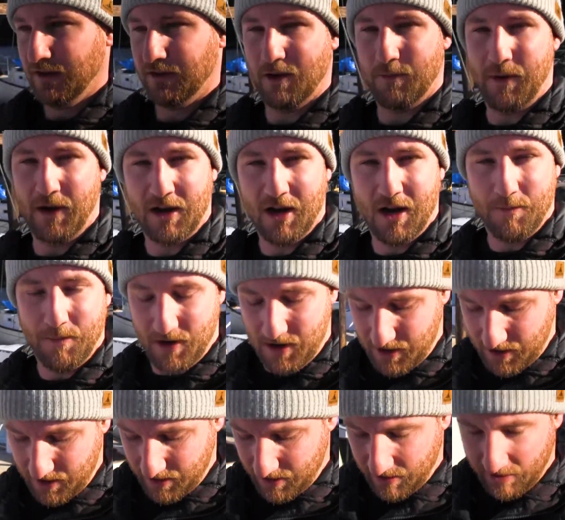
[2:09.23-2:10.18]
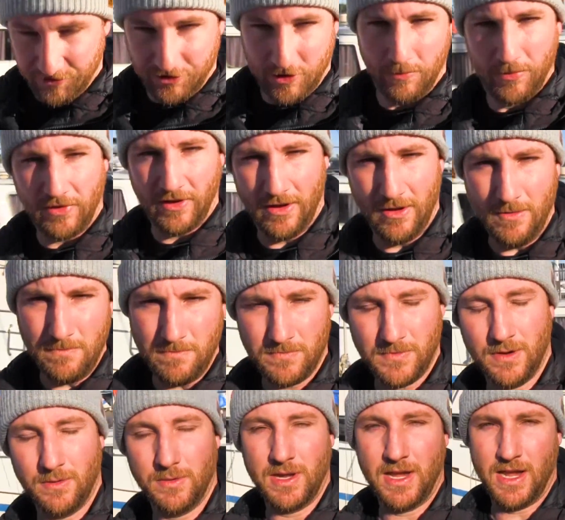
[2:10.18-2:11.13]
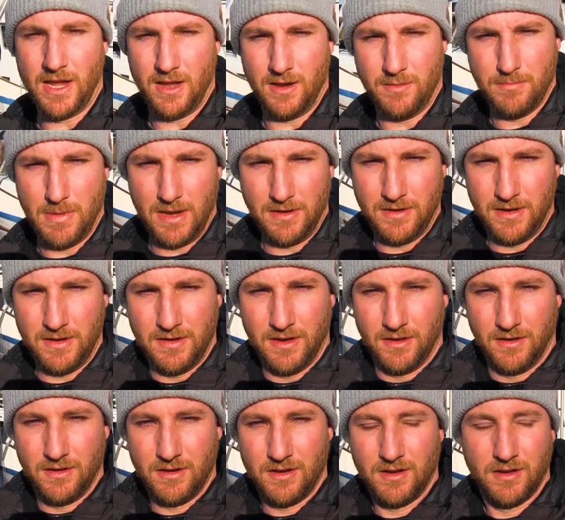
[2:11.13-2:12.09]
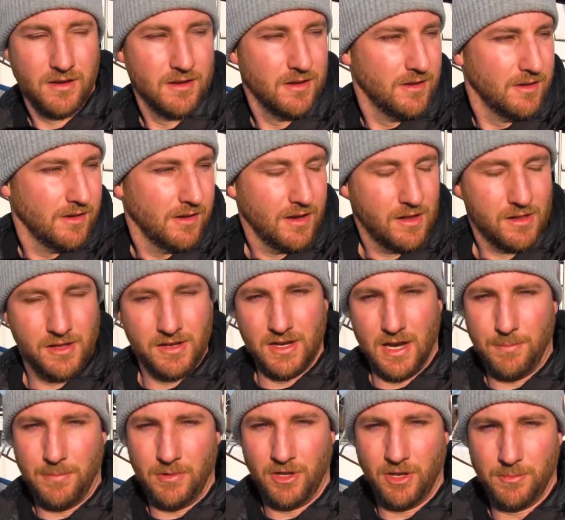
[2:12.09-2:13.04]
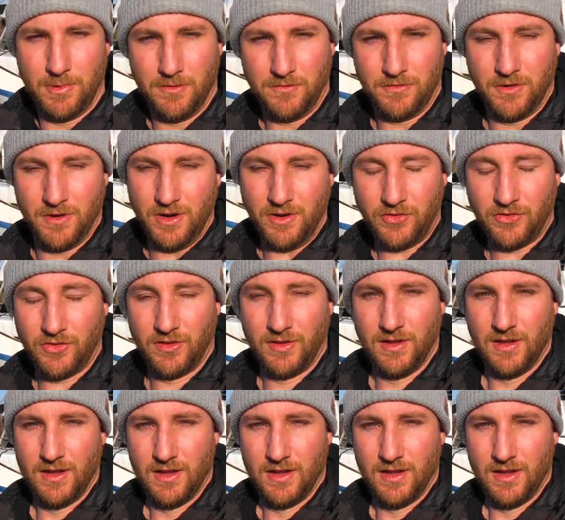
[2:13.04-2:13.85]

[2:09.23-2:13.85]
to pick up our jib sail that we had mended and cleaned up a little bit for us.